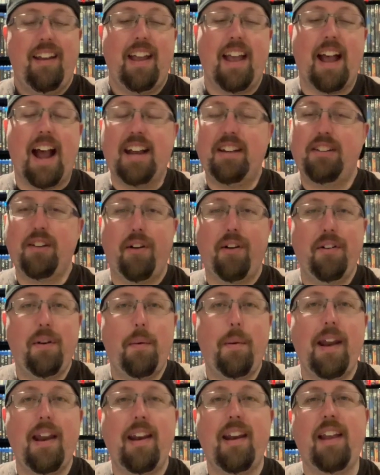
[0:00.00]
I don't know
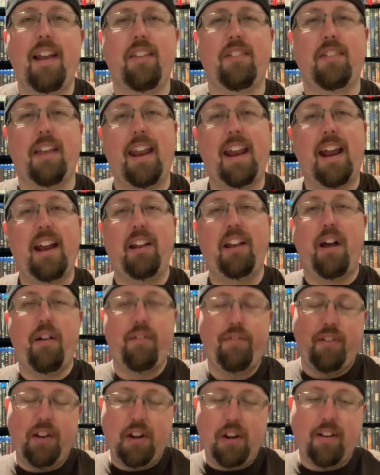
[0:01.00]
what it is, and I'd
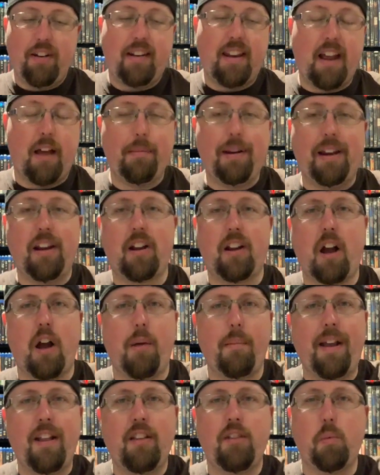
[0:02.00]
love for you to tell me in the
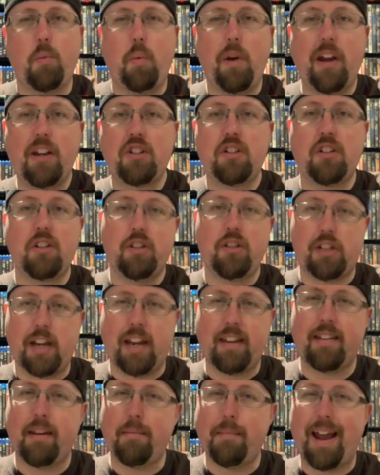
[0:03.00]
comments which
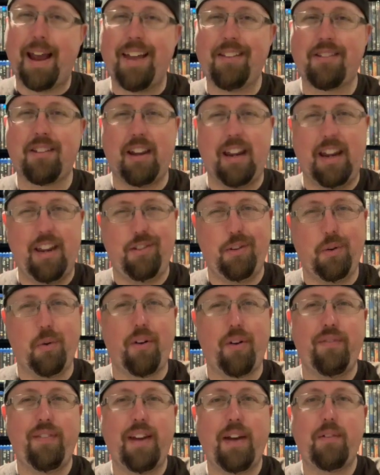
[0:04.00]
Jason mask is
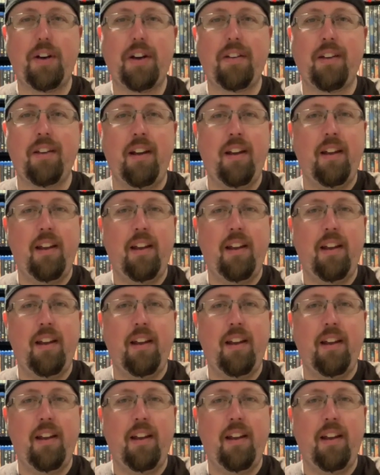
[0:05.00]
your favorite.